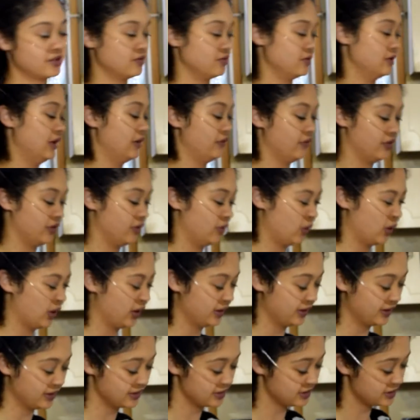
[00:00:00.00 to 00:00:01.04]
whatever the
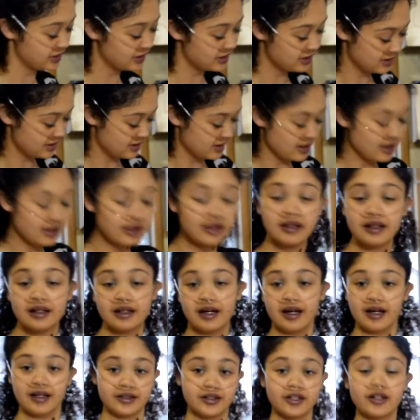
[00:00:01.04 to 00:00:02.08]
word is,
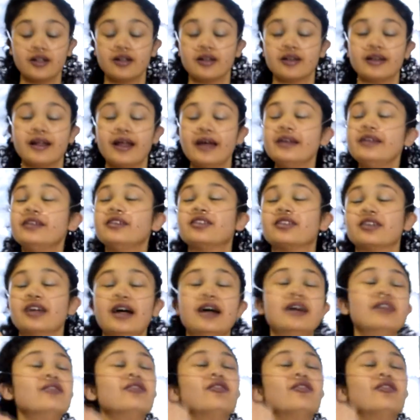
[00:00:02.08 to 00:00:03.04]
until light and